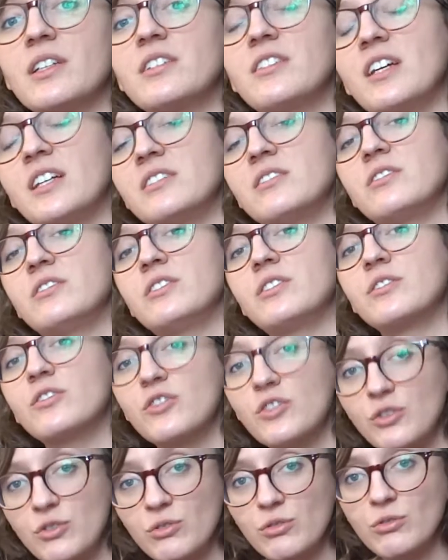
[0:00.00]
Test
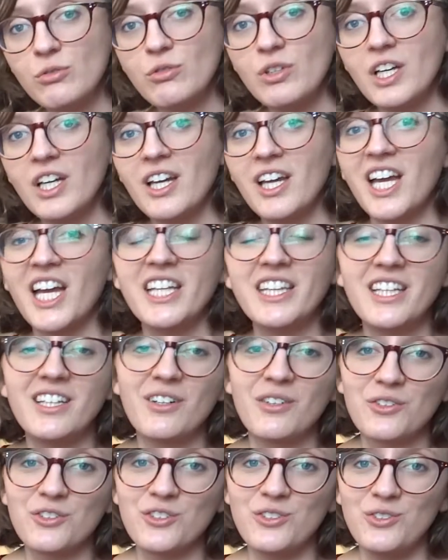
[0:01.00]
2 and then
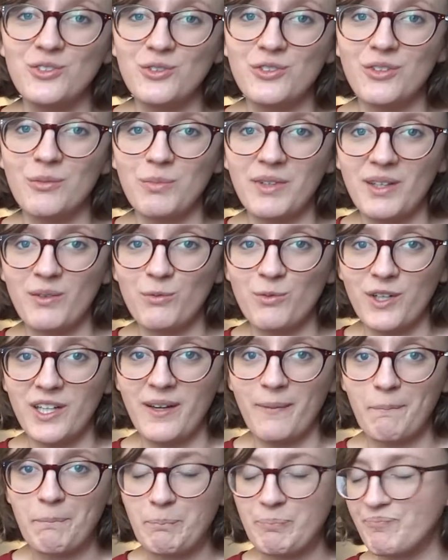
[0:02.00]
also do something
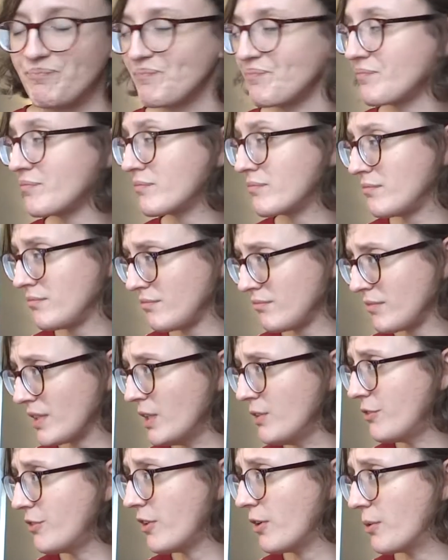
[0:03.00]
fun.
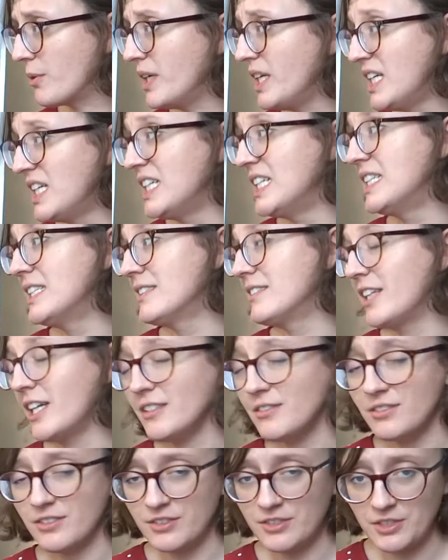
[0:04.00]
So
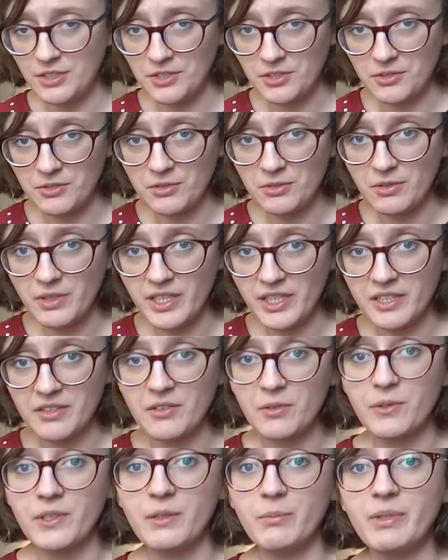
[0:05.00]
Test 2 is
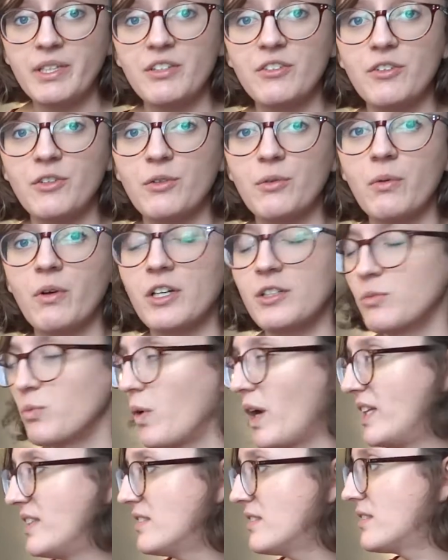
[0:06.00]
going to be due on
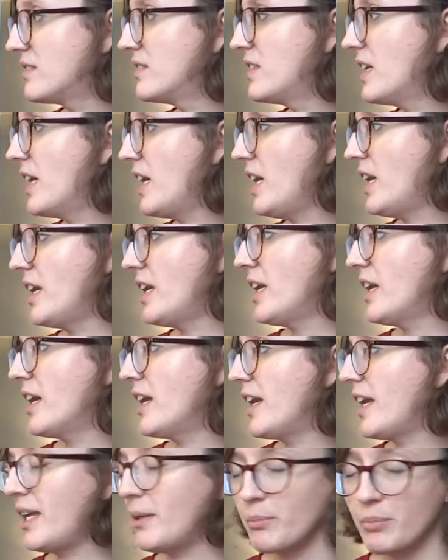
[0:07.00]
Wednesday,
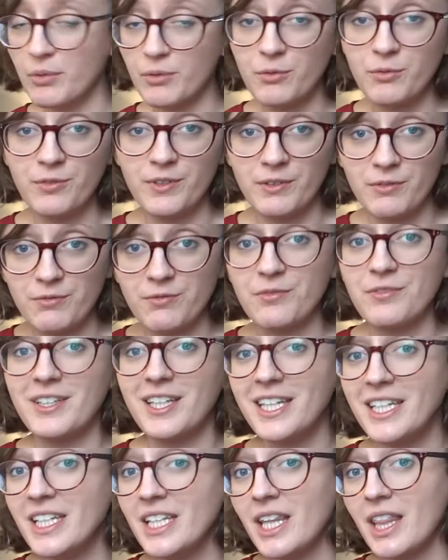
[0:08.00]
April
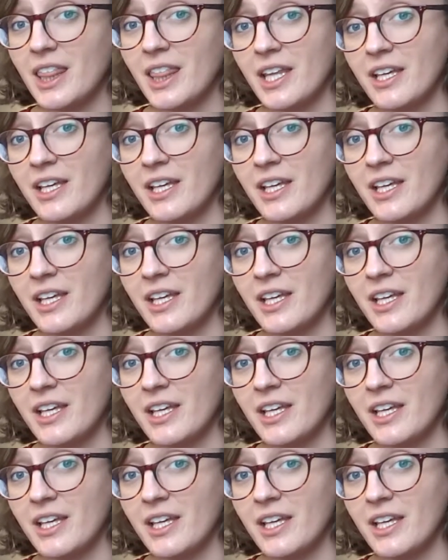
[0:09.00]
15th.